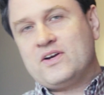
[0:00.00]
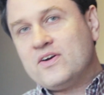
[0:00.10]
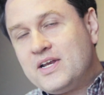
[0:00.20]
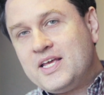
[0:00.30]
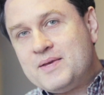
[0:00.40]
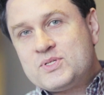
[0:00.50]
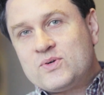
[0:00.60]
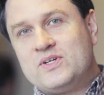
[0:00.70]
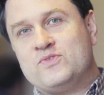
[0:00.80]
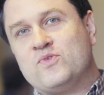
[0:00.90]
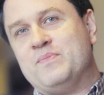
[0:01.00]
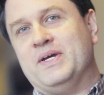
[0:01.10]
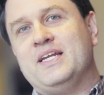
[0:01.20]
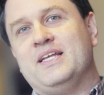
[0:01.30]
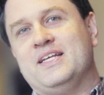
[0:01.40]
current heap storage
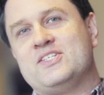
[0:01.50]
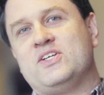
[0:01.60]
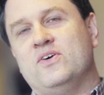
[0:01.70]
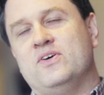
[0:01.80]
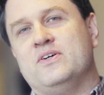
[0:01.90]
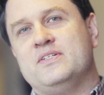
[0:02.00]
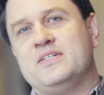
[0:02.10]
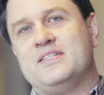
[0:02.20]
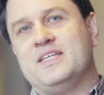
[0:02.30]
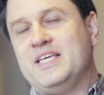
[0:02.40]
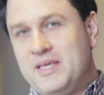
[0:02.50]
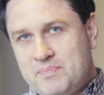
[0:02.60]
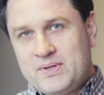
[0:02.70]
format is called the heap.